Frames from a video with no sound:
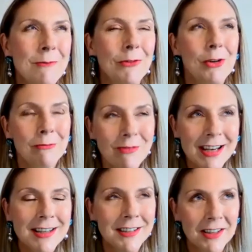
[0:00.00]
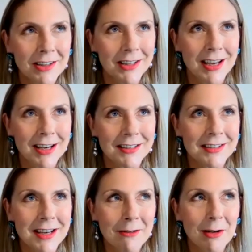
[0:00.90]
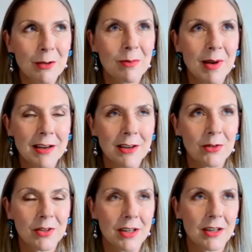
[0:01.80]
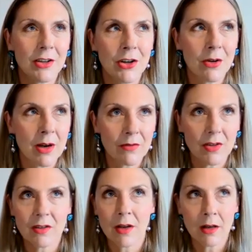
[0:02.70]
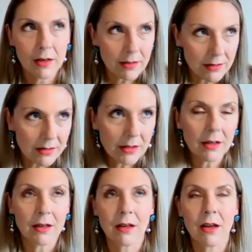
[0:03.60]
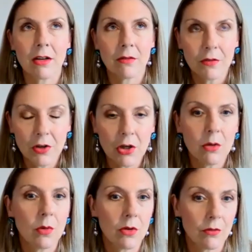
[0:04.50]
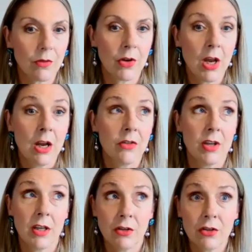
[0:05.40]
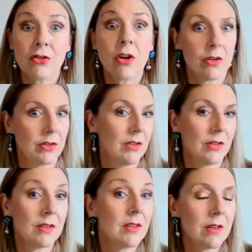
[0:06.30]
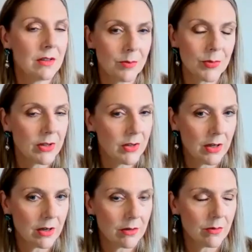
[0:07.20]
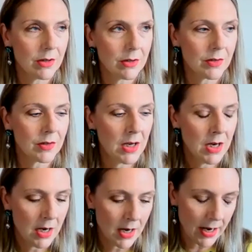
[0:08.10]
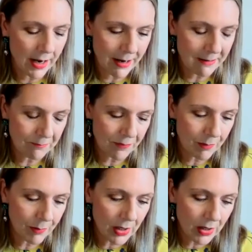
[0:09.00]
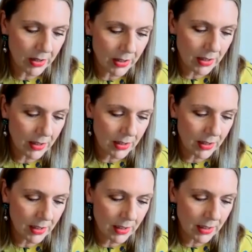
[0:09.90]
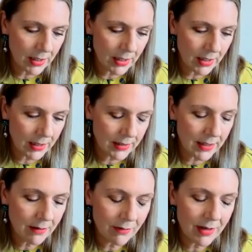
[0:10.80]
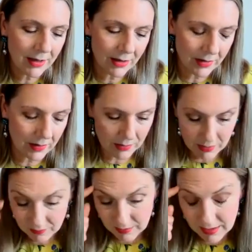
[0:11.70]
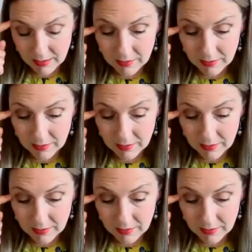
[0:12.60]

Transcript: for a reason, I guess. Now I look back on it, I have this holistic kind of view of the structures and systems in the art world. But I didn't realise, I don't think,